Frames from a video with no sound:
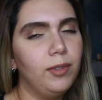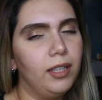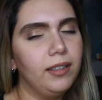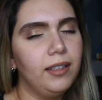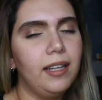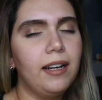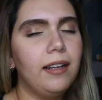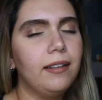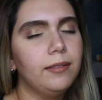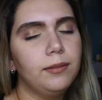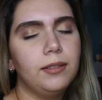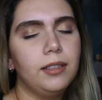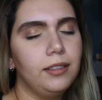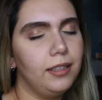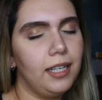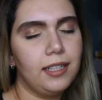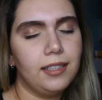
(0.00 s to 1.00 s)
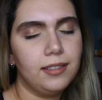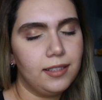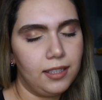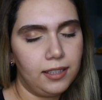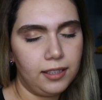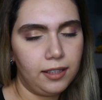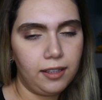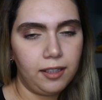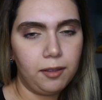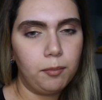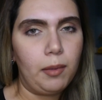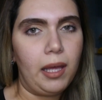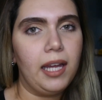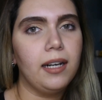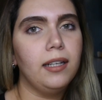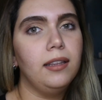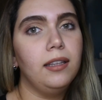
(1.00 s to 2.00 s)
Not that I, not that is anything
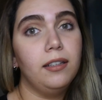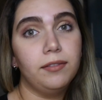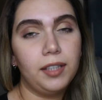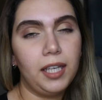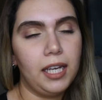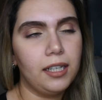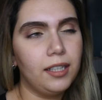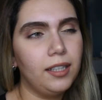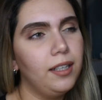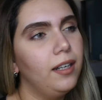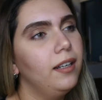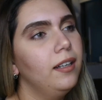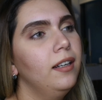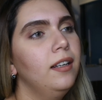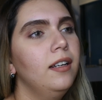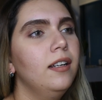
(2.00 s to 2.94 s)
bad. I love Canada.